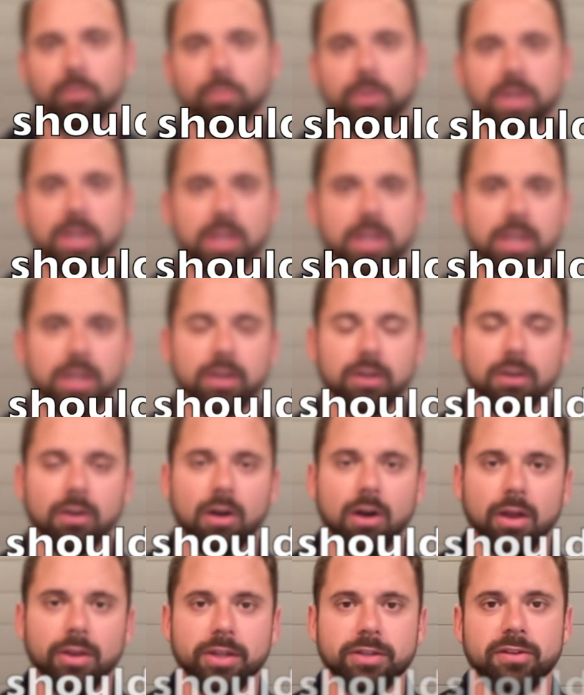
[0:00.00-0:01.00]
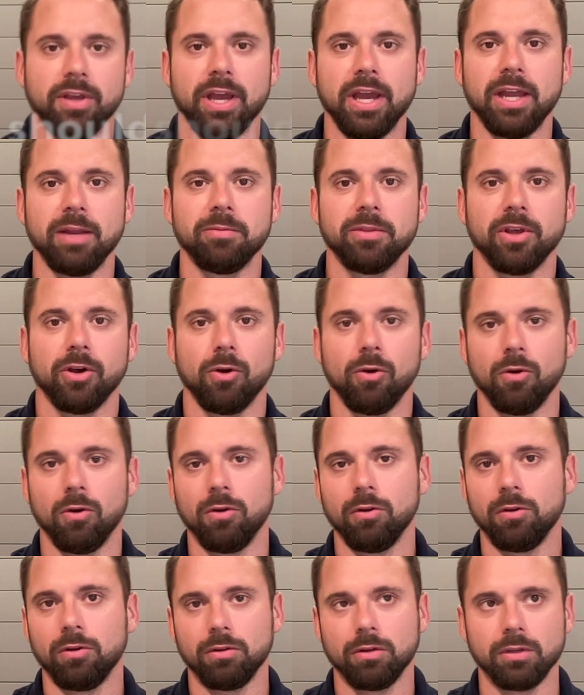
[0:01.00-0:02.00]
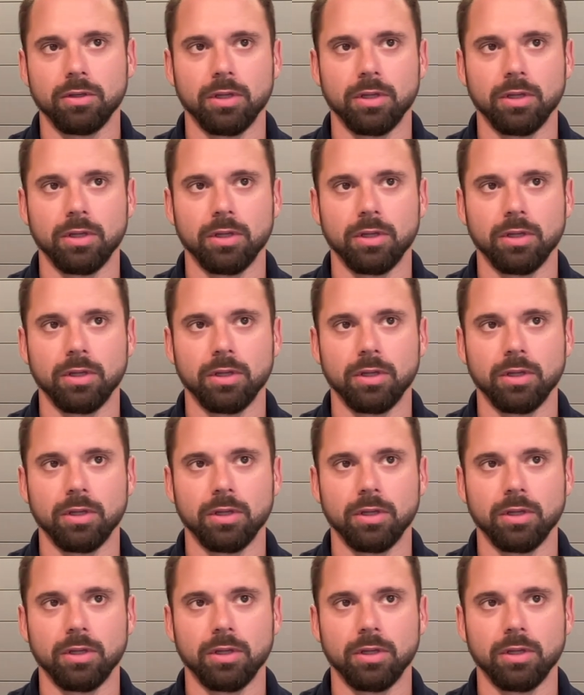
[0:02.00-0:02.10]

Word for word: We hear all the time the whole